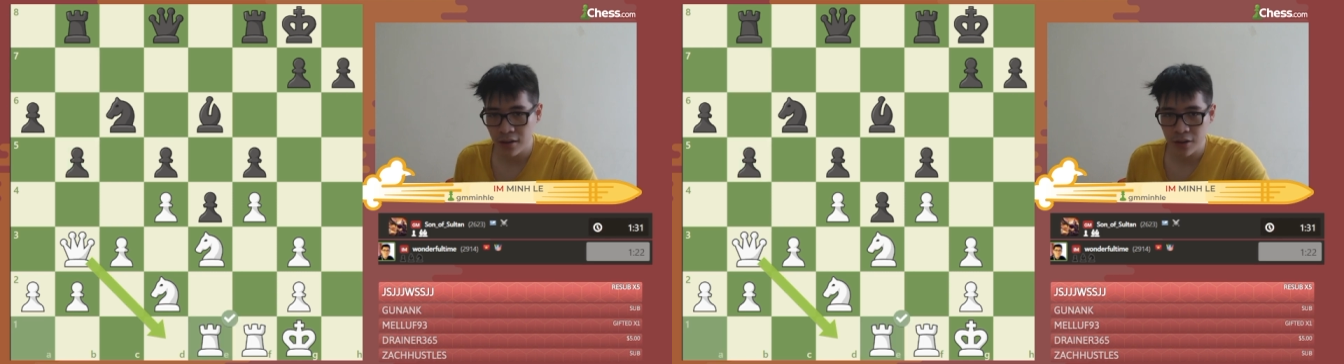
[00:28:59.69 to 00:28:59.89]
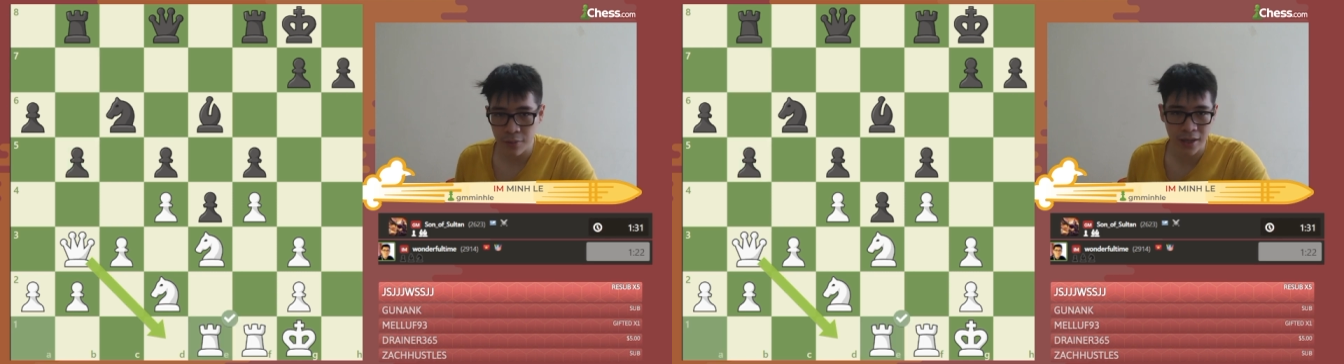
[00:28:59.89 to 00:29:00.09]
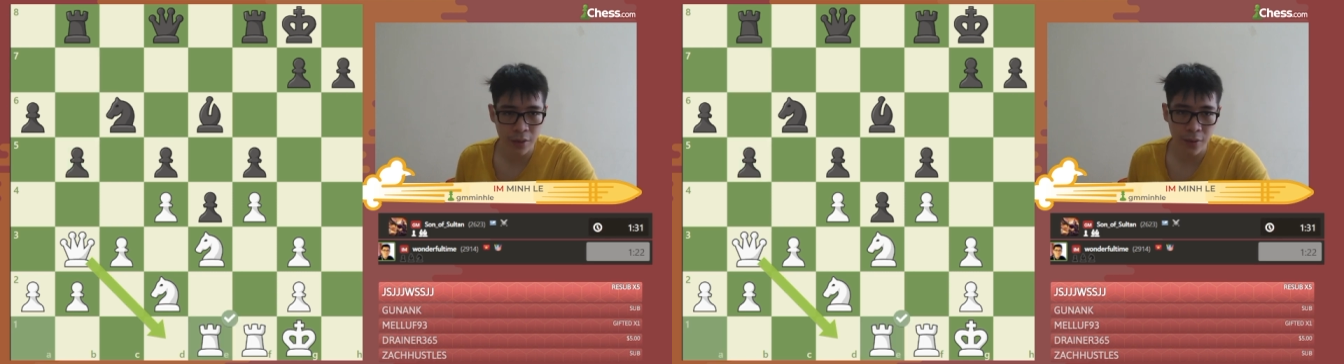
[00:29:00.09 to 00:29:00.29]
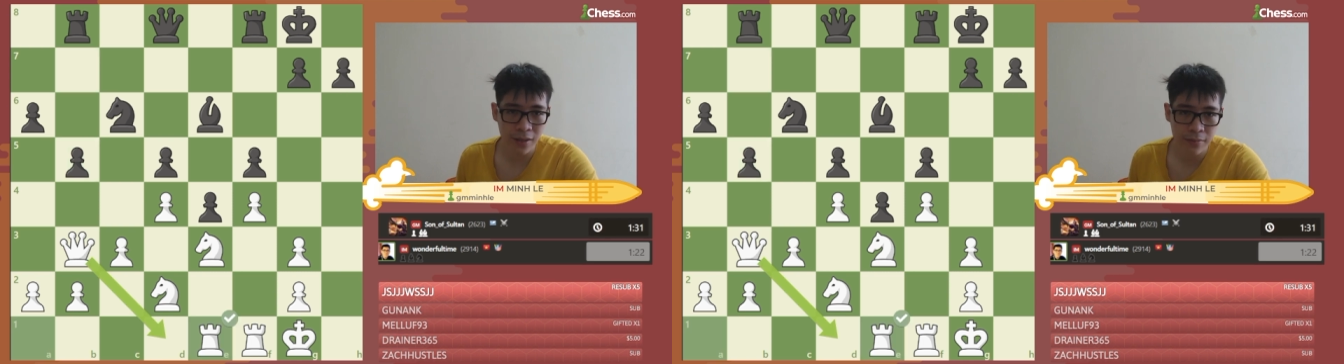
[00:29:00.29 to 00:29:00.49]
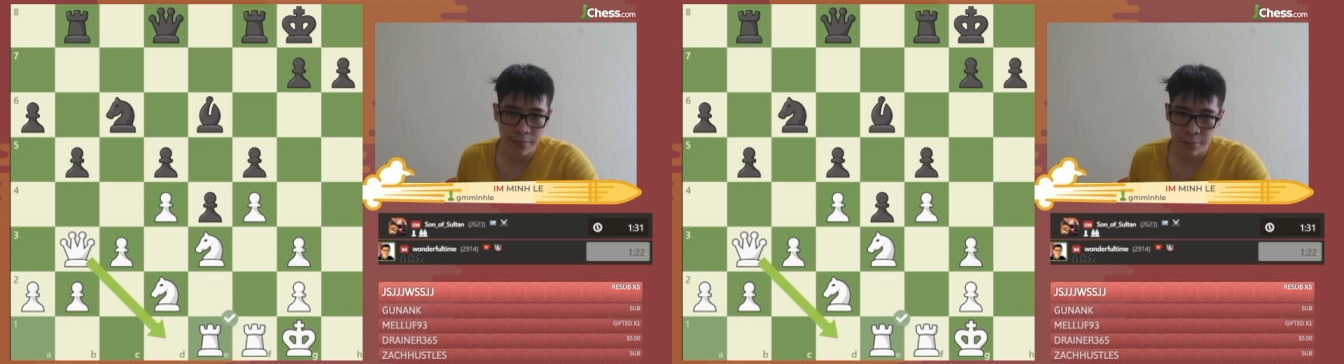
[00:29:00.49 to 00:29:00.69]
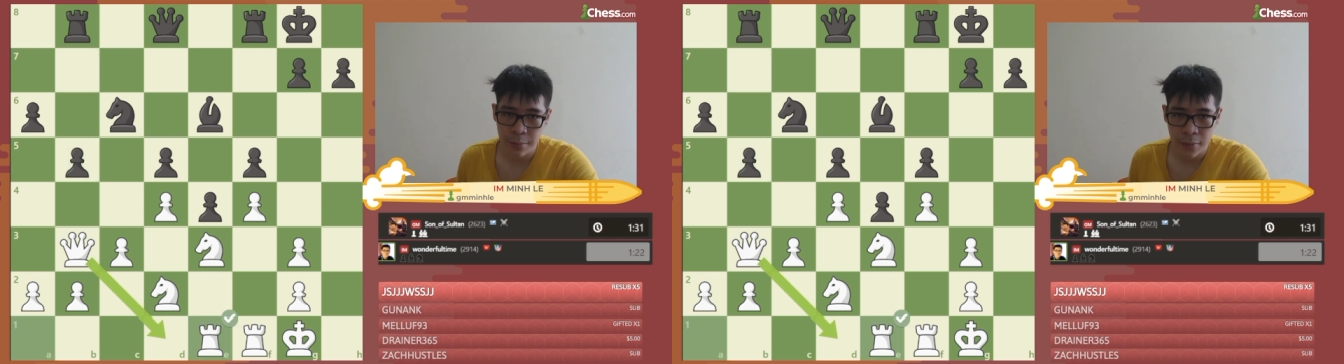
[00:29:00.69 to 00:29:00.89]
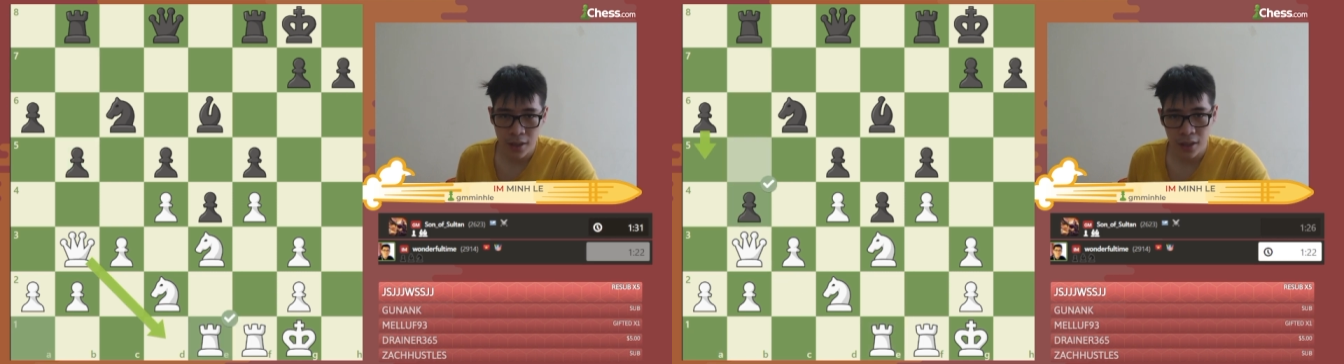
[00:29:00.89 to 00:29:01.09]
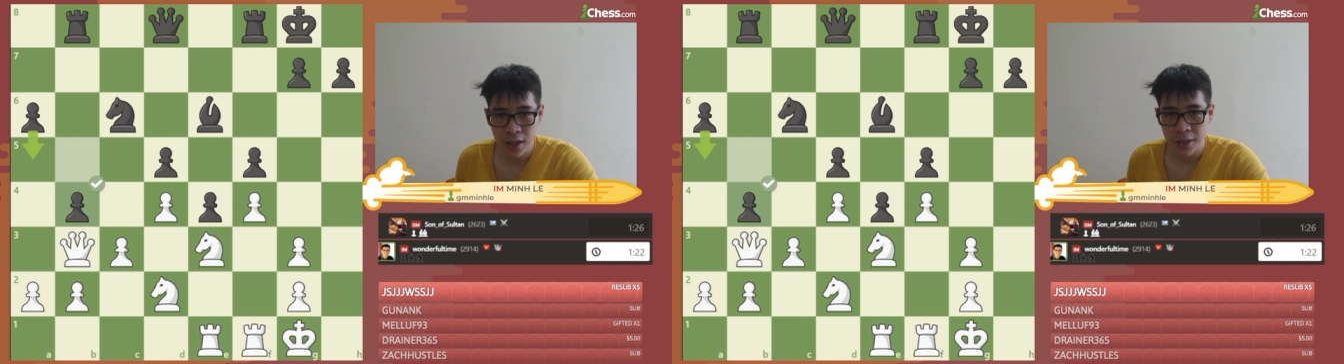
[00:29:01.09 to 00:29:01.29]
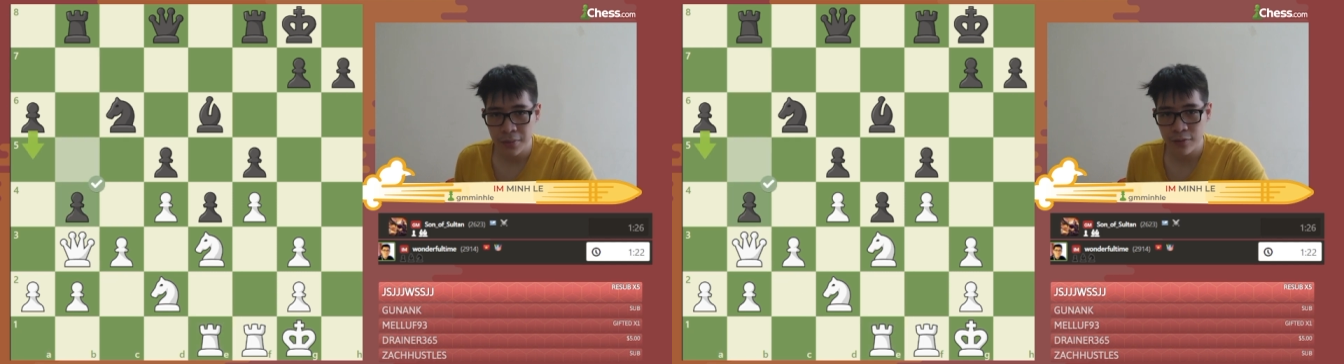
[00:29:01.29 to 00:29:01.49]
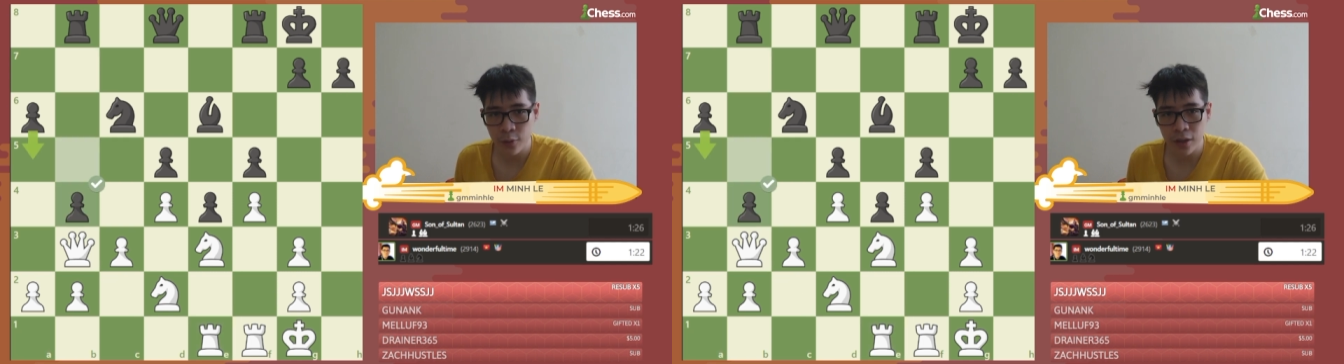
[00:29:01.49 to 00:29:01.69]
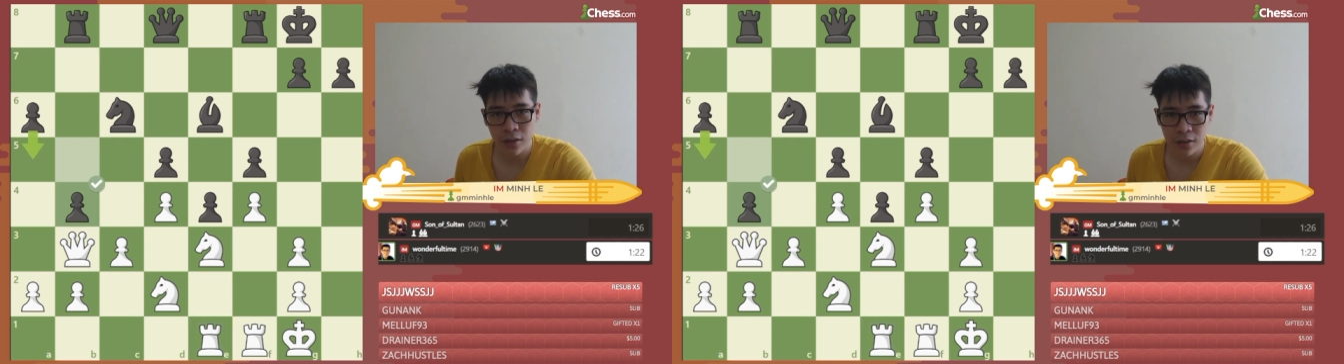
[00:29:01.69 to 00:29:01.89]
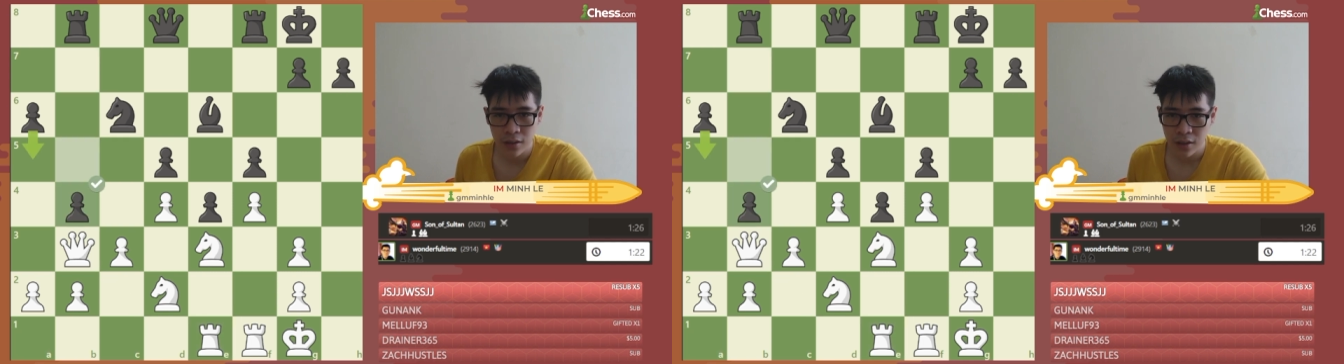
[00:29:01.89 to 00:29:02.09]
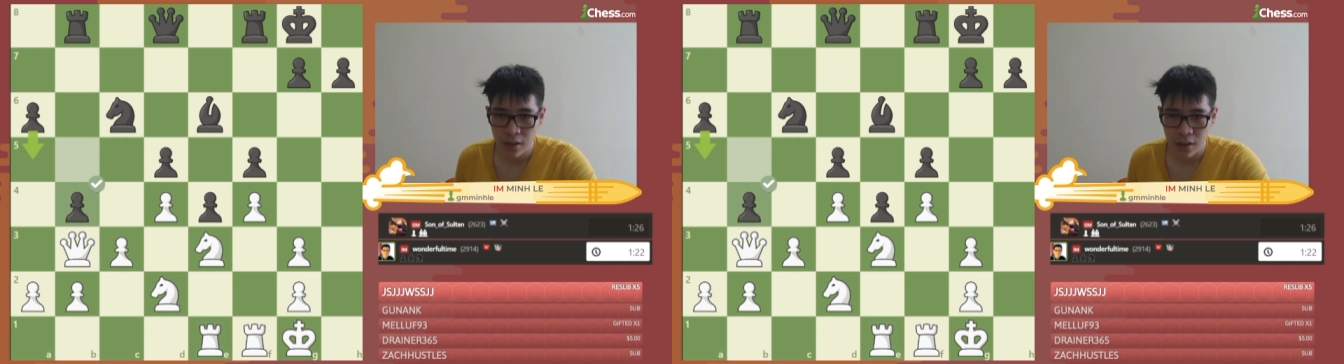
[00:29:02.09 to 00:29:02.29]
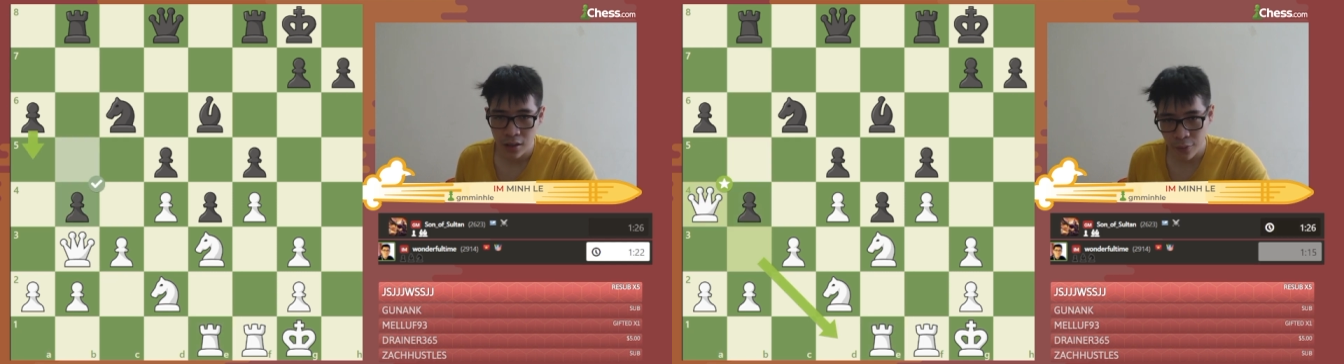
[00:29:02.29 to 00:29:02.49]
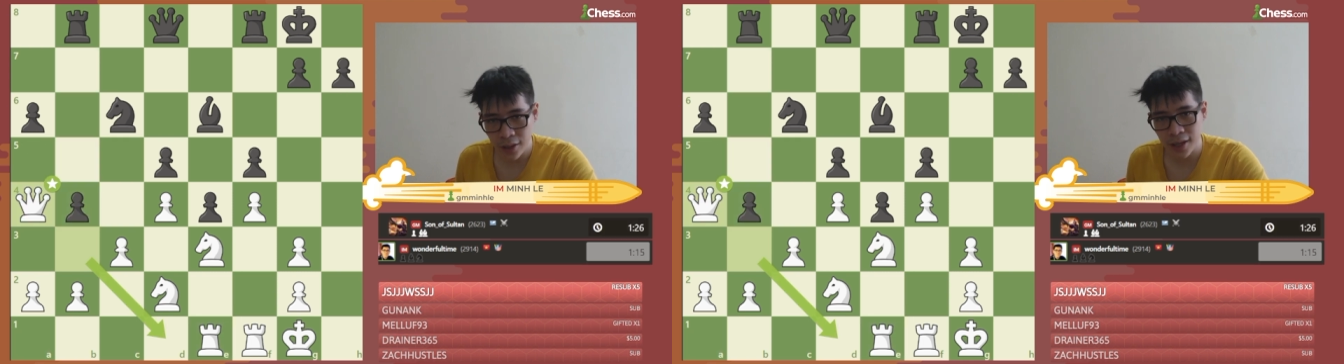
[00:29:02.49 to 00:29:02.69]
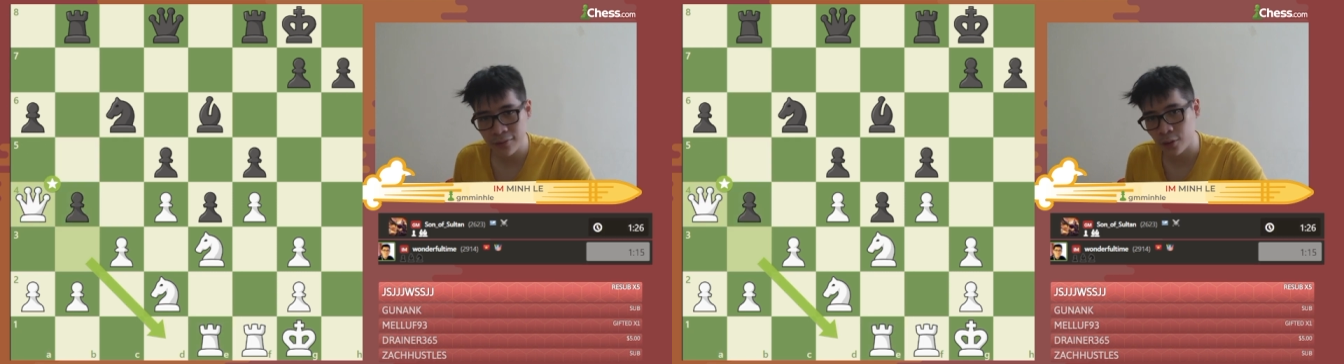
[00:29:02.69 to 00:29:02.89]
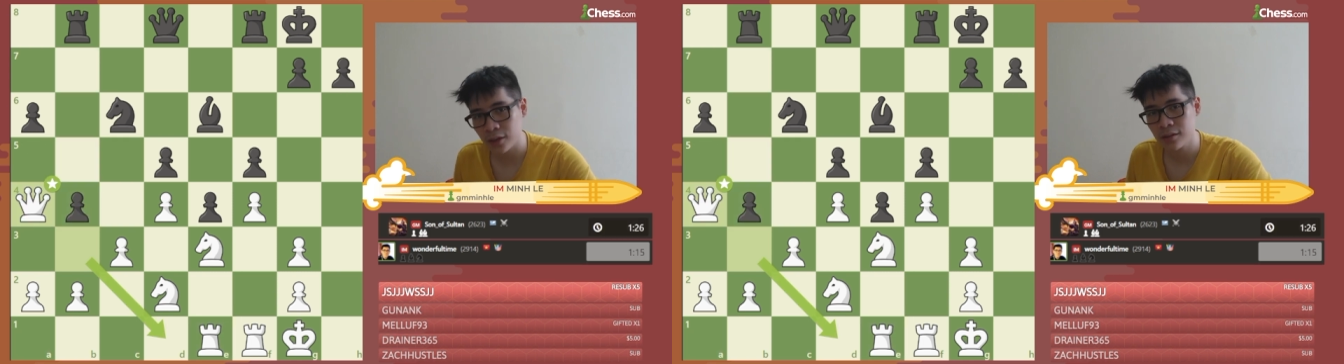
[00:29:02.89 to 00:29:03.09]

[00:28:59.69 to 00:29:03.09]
e1, b4, queen a4.